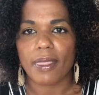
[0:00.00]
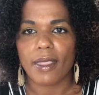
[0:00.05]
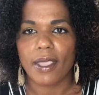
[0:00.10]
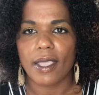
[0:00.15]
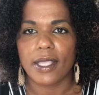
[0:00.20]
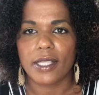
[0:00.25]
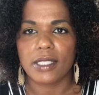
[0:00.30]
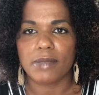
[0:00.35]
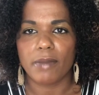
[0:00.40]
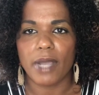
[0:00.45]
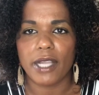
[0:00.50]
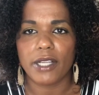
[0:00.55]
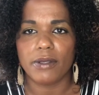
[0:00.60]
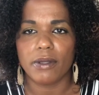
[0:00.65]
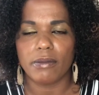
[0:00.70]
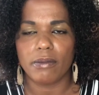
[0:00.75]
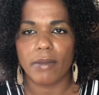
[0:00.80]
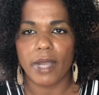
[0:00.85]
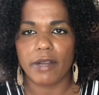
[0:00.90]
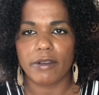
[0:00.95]
It's
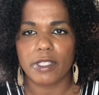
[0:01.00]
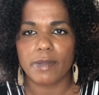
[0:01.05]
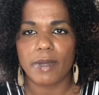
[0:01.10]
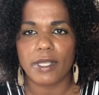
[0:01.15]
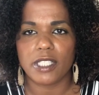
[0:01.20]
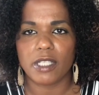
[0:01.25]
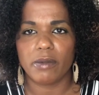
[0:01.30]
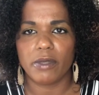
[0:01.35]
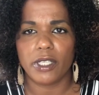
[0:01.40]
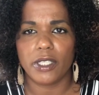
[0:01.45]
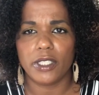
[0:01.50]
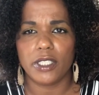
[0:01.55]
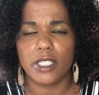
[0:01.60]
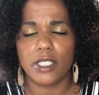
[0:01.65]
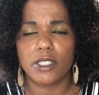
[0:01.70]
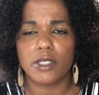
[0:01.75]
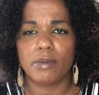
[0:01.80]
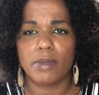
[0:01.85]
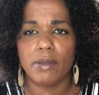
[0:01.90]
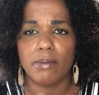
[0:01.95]
my responsibility
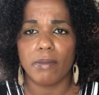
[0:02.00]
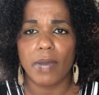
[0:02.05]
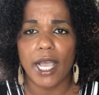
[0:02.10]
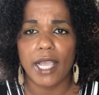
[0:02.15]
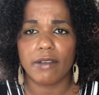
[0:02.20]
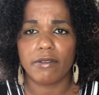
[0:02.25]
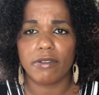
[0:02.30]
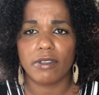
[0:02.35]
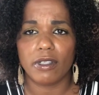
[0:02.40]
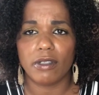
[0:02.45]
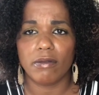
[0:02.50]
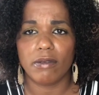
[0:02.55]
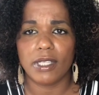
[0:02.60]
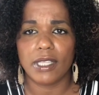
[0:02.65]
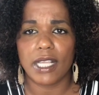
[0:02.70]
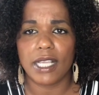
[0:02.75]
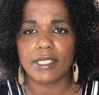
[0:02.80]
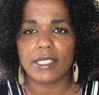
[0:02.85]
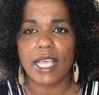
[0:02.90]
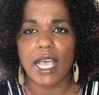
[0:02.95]
to be mindful of when
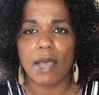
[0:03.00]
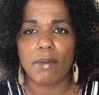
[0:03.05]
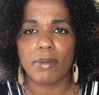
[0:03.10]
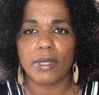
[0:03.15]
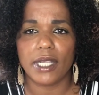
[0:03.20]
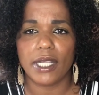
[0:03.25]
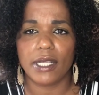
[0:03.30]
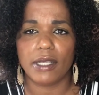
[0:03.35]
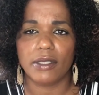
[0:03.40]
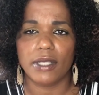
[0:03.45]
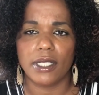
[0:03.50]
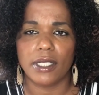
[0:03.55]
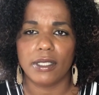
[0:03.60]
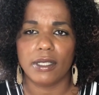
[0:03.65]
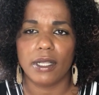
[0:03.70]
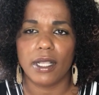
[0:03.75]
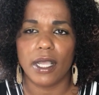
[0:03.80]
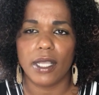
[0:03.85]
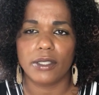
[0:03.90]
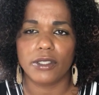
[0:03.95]
that's happening
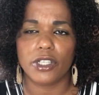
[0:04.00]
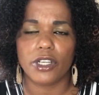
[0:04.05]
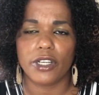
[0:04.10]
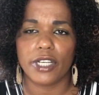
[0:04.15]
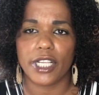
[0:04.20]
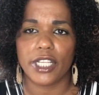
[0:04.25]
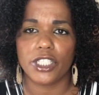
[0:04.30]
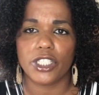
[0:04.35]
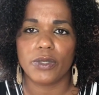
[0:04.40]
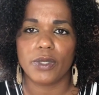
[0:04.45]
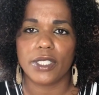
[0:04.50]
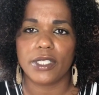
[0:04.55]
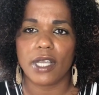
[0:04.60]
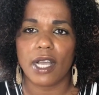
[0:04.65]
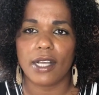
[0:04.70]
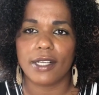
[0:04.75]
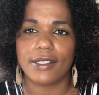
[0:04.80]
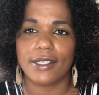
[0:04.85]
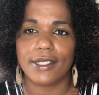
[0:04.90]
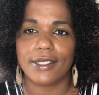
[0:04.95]
and turning into a
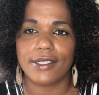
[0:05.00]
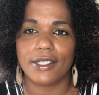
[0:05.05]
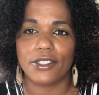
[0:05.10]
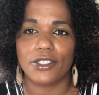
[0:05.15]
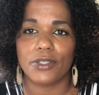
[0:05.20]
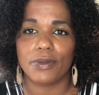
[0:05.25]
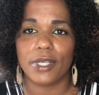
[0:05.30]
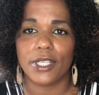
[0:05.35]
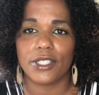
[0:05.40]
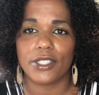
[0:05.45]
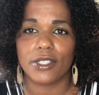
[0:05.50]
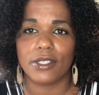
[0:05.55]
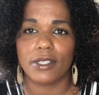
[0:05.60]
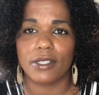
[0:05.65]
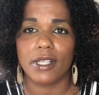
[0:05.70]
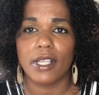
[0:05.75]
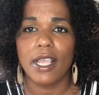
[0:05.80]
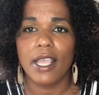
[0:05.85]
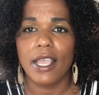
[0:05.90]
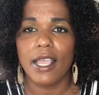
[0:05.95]
toxic
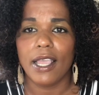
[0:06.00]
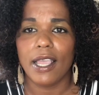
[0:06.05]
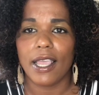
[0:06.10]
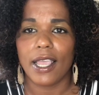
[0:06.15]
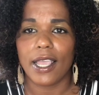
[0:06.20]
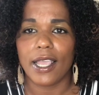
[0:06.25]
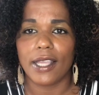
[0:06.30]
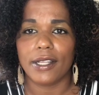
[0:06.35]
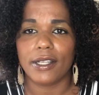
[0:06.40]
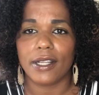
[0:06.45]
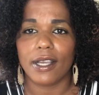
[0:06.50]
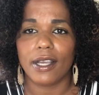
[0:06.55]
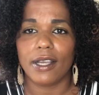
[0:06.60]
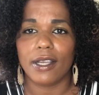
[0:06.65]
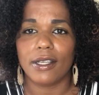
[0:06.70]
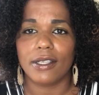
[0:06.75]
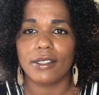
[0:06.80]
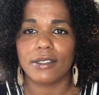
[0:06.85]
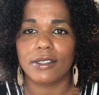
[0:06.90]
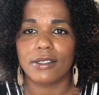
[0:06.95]
situation and
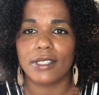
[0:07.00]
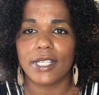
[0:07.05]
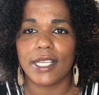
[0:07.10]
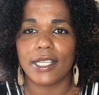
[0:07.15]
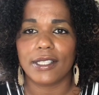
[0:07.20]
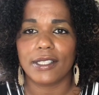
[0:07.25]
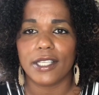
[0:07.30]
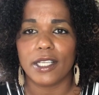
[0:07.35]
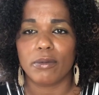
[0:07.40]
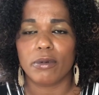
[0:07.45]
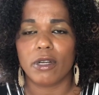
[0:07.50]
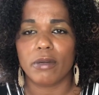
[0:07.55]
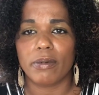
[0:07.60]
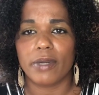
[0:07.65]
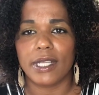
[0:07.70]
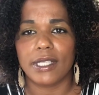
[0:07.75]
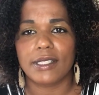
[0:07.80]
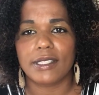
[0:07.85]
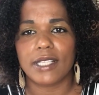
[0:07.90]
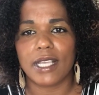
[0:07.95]
taking the
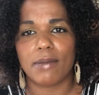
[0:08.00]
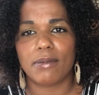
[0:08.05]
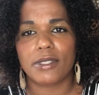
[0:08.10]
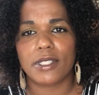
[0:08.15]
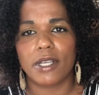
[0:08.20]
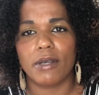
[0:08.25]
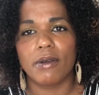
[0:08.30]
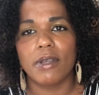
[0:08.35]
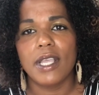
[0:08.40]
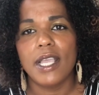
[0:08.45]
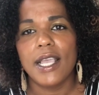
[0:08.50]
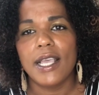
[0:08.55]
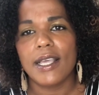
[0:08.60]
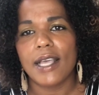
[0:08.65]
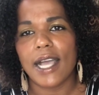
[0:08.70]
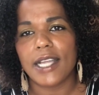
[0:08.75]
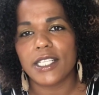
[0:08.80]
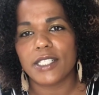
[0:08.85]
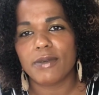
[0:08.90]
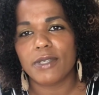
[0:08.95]
appropriate steps. So
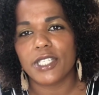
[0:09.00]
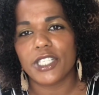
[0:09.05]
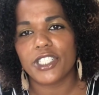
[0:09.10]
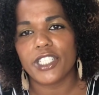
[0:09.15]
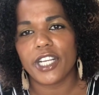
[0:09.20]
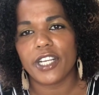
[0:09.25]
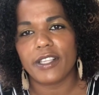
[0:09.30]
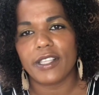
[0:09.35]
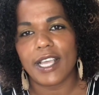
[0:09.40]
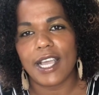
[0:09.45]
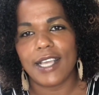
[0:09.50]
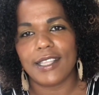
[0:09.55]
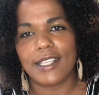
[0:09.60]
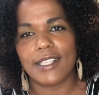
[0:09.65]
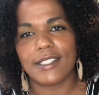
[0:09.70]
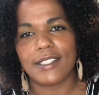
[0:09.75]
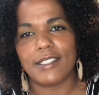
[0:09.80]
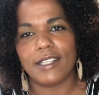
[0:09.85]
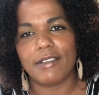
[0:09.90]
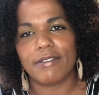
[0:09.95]
I just wanted to share that.
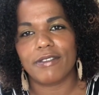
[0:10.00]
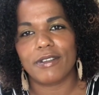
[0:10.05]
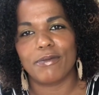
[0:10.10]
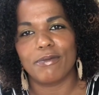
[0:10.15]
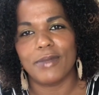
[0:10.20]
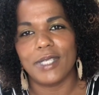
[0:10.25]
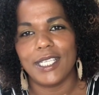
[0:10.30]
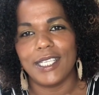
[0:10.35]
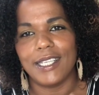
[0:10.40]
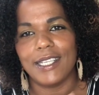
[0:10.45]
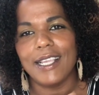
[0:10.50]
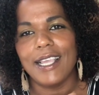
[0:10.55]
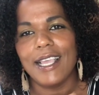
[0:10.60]
That's enough from me.